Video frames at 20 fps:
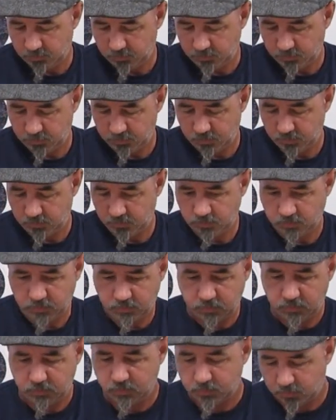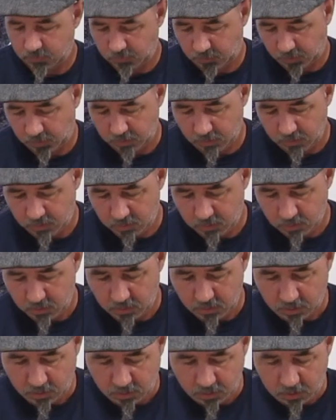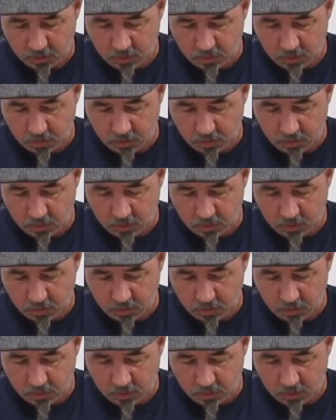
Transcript: No words are spoken by the person on screen.